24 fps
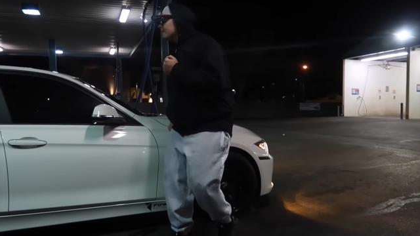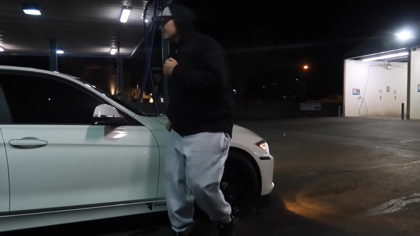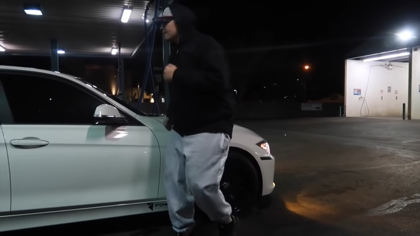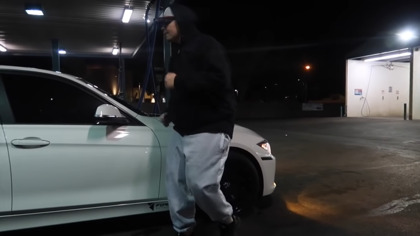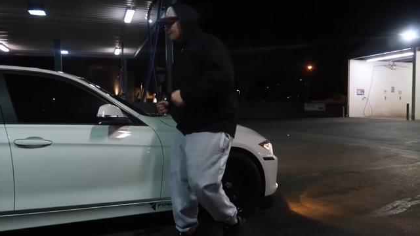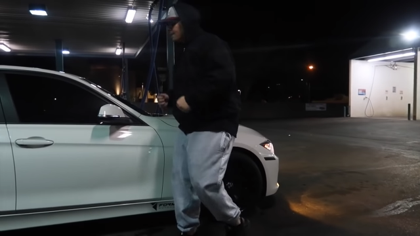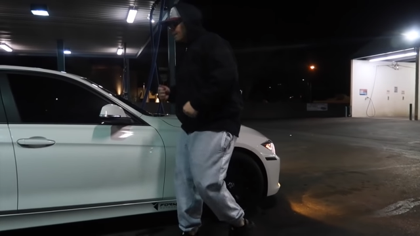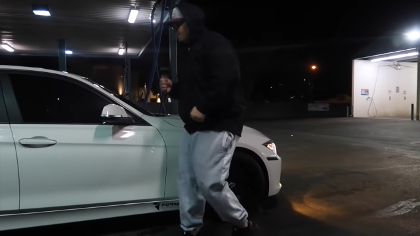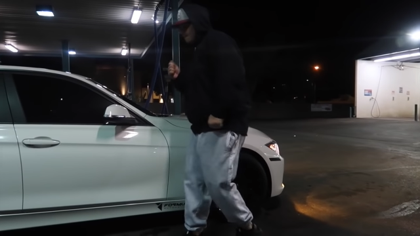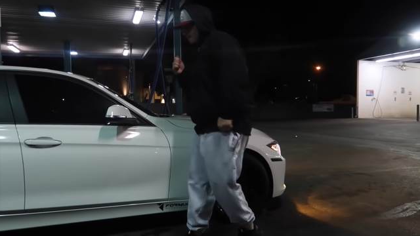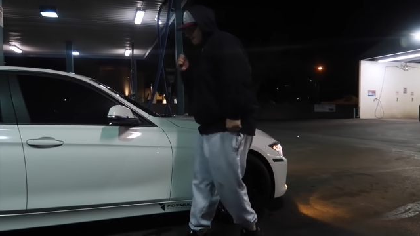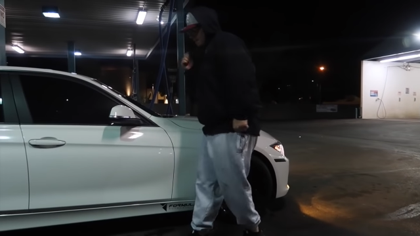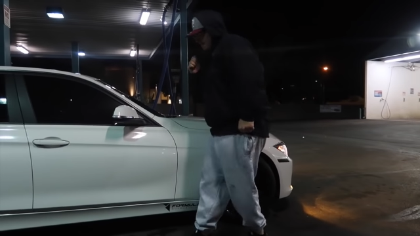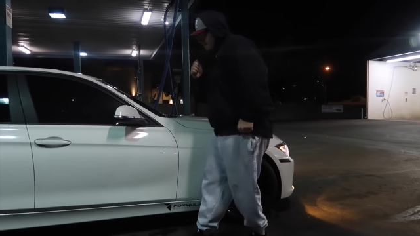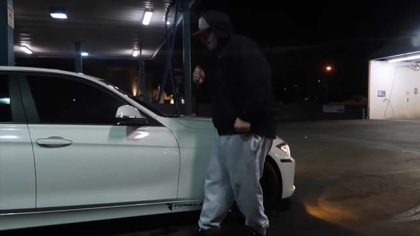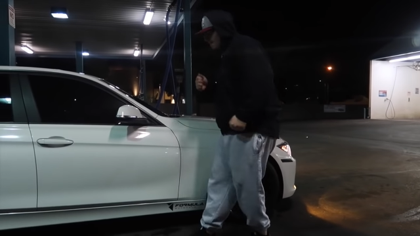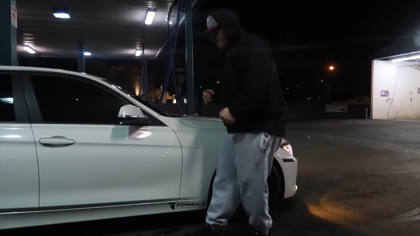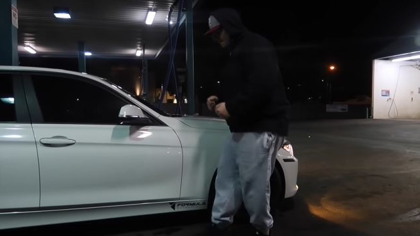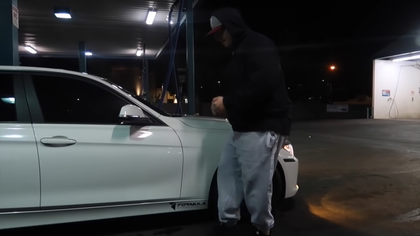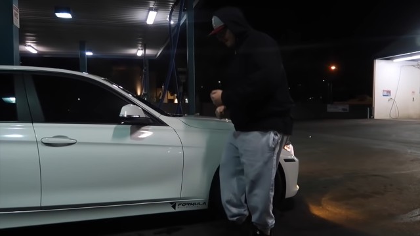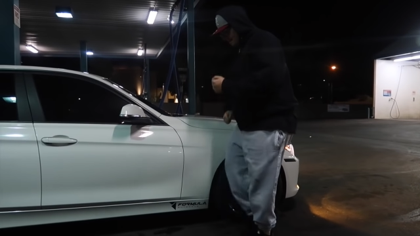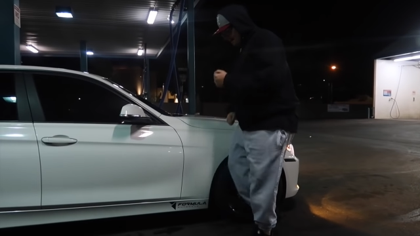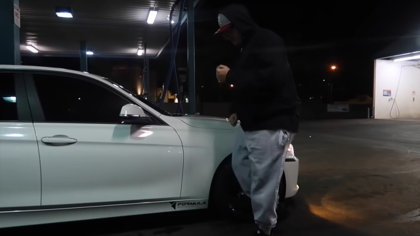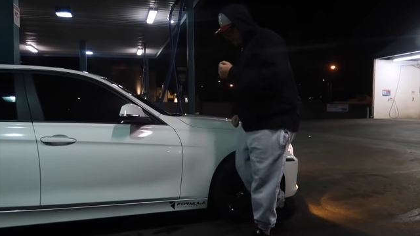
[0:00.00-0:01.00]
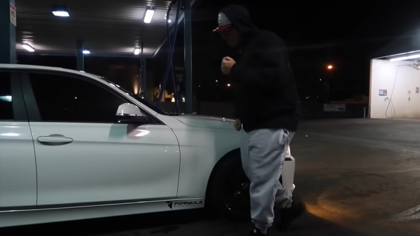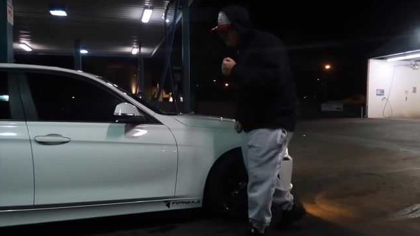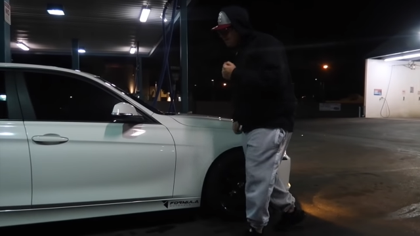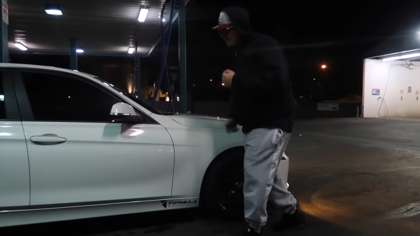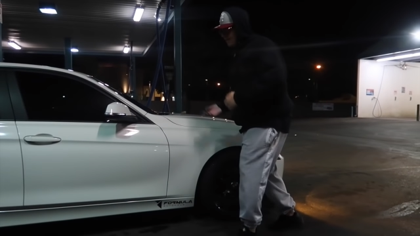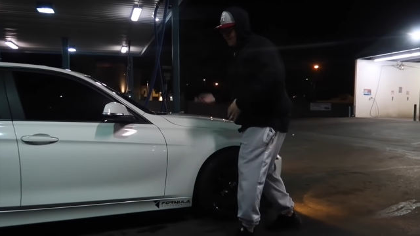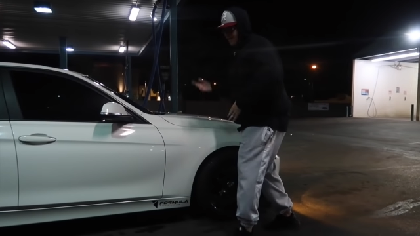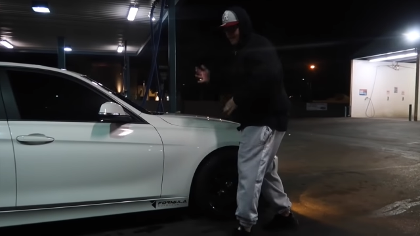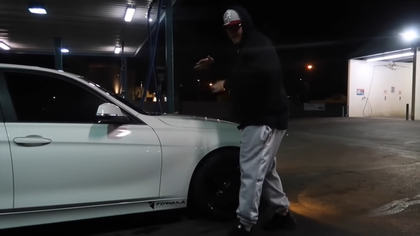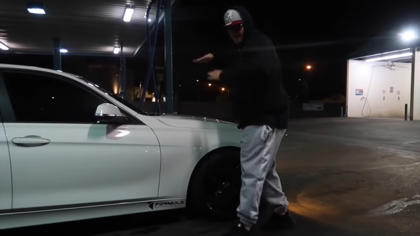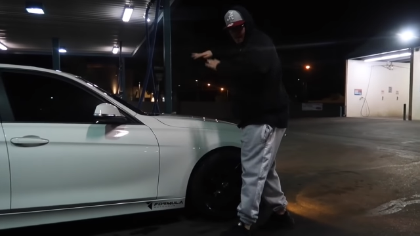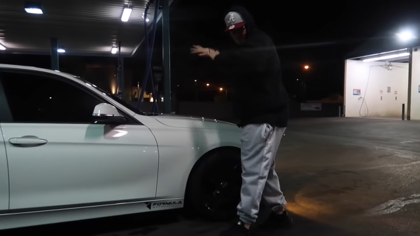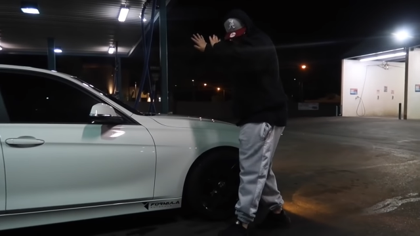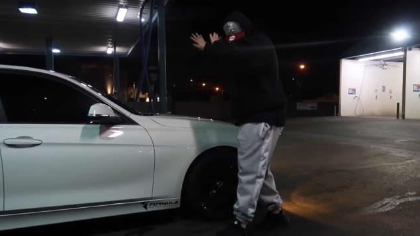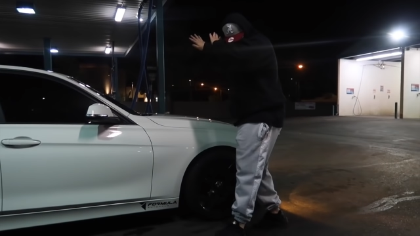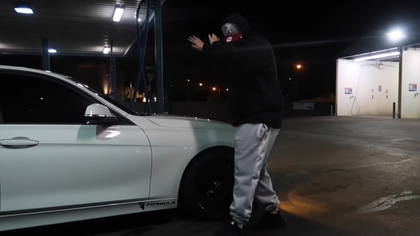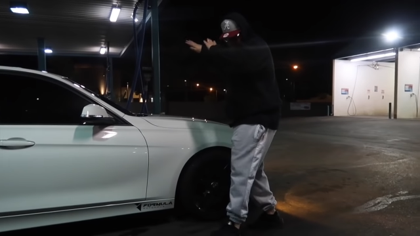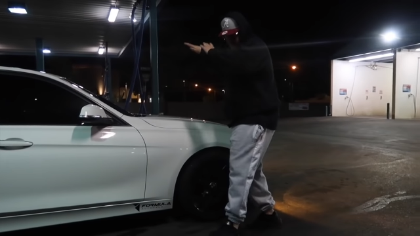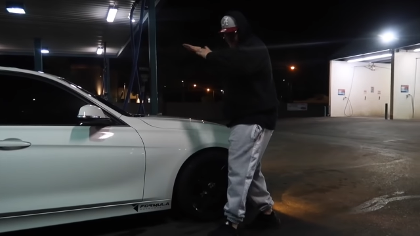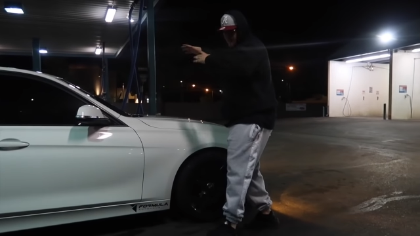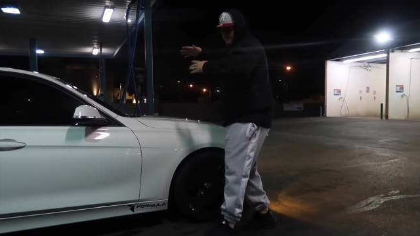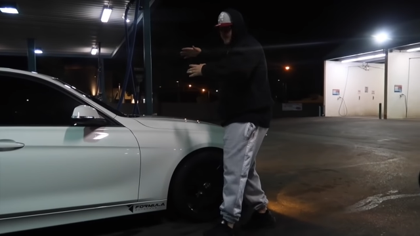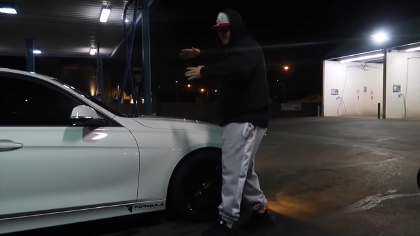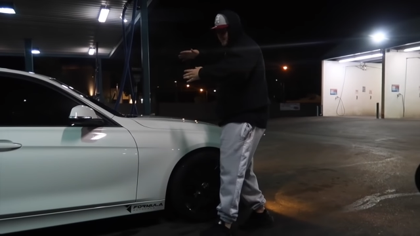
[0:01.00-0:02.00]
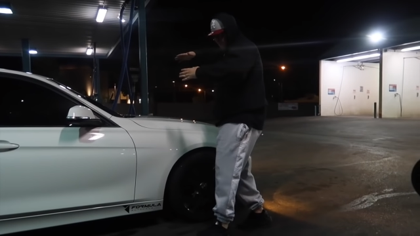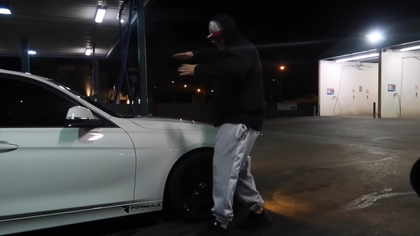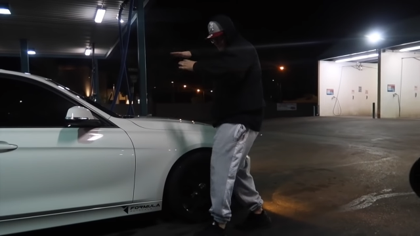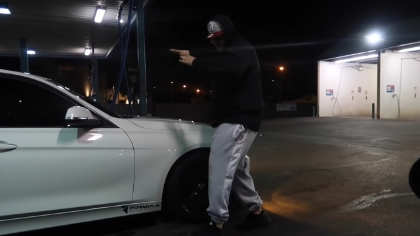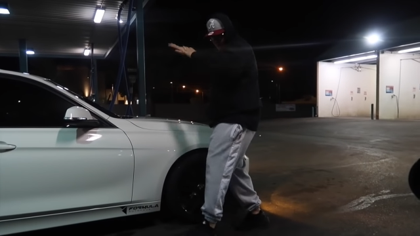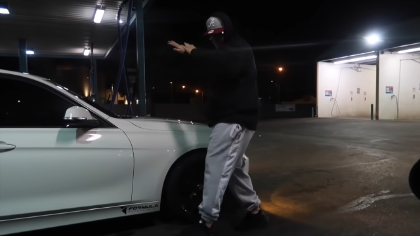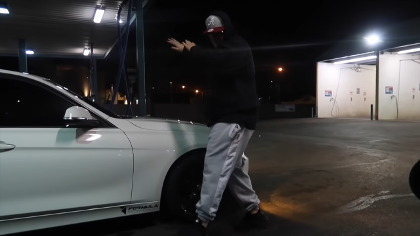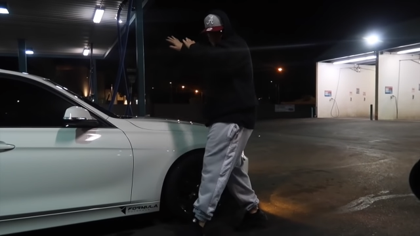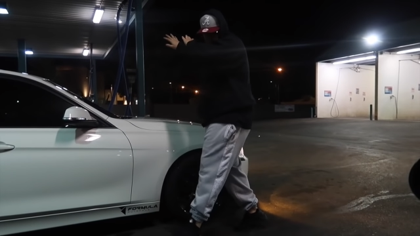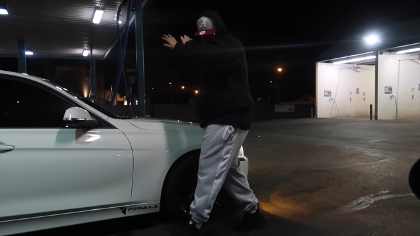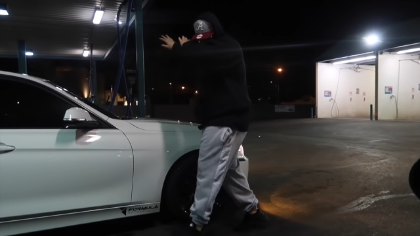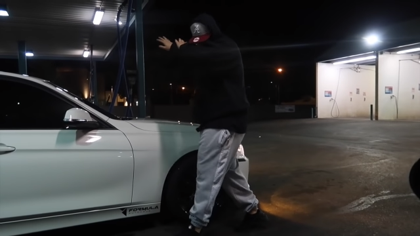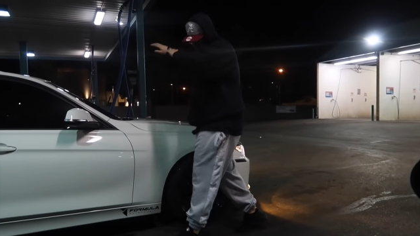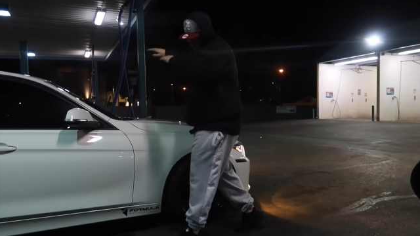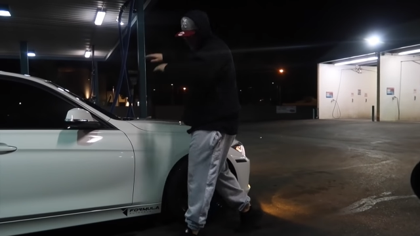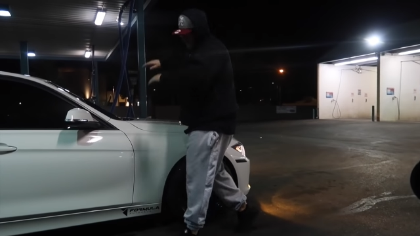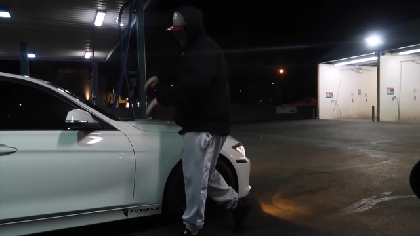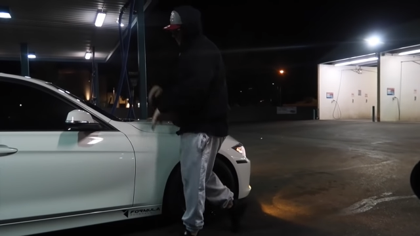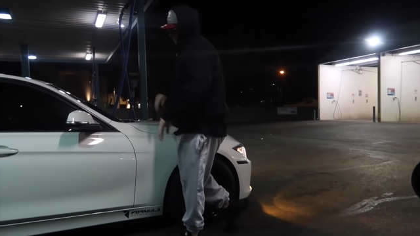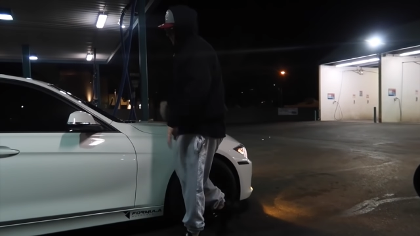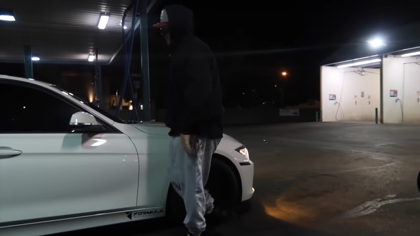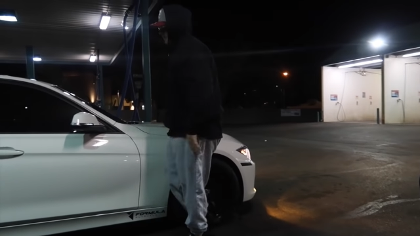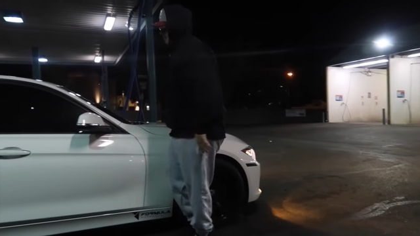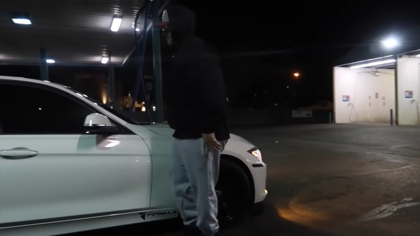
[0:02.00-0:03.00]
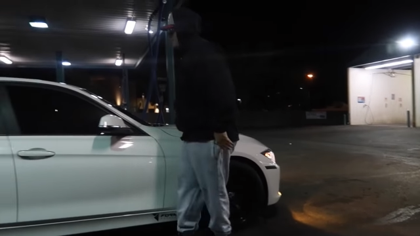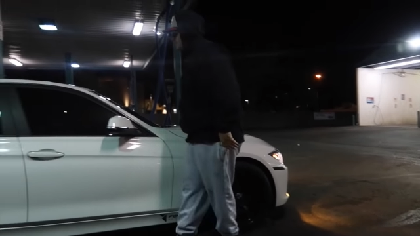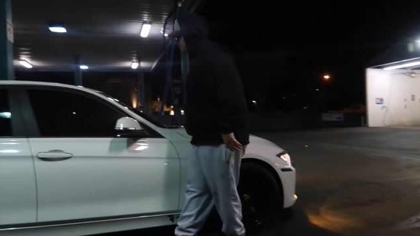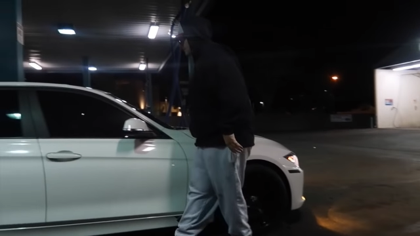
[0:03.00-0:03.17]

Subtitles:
No face is visible, so there are no lips to read.